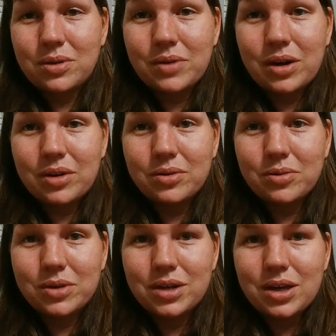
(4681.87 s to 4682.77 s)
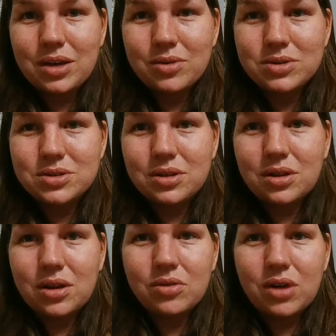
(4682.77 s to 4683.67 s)
hours in one day, which is a
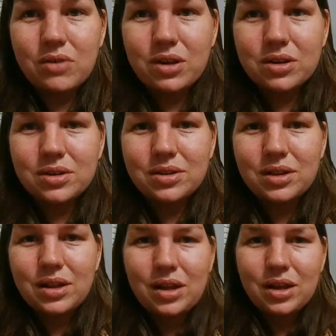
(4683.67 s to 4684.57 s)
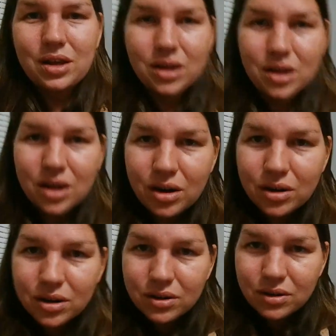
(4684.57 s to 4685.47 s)
lot of driving. I
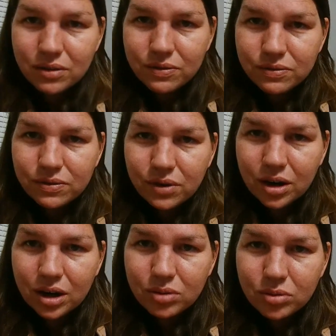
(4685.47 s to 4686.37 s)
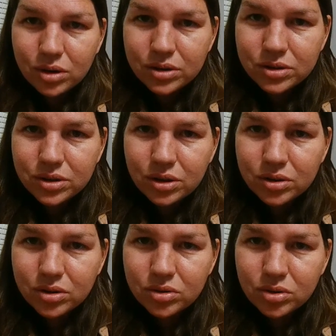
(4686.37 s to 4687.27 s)
already fried one solar
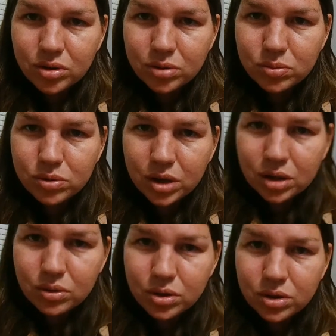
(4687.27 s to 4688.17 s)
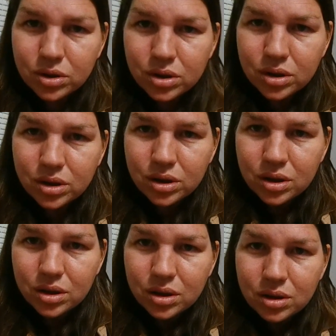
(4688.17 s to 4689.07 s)
controller playing
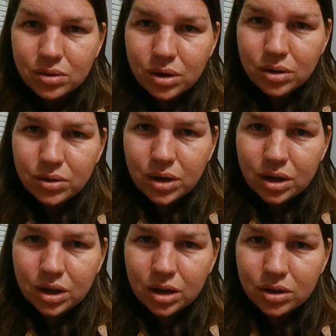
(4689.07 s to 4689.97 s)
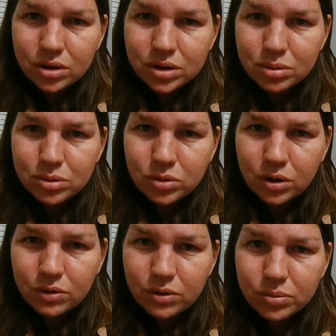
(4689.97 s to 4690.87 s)
around. I hooked up the
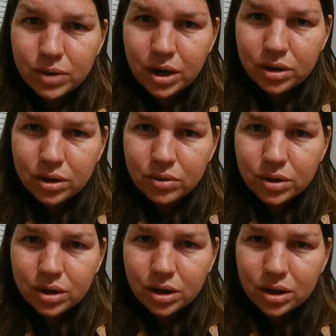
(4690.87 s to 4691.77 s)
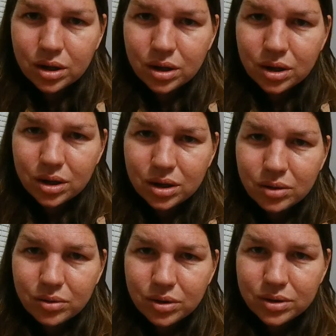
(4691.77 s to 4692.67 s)
12-volt battery when it
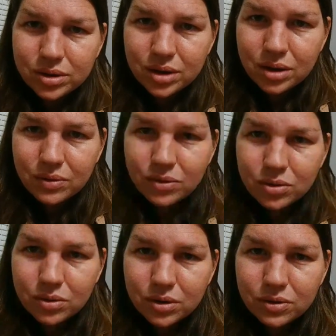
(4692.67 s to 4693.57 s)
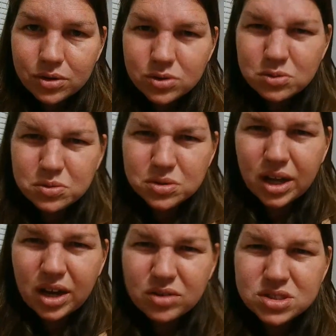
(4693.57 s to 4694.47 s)
was set up for 24. Ooh,
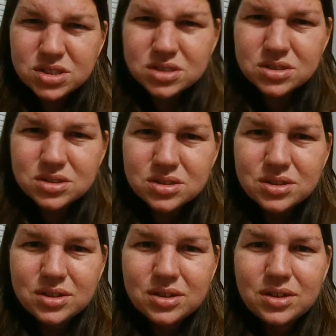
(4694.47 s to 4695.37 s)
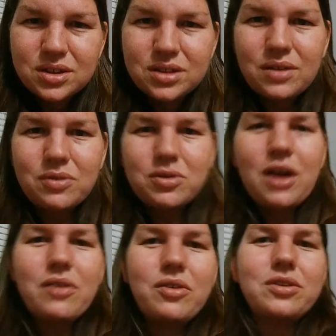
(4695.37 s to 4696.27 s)
ouch. Safe travels.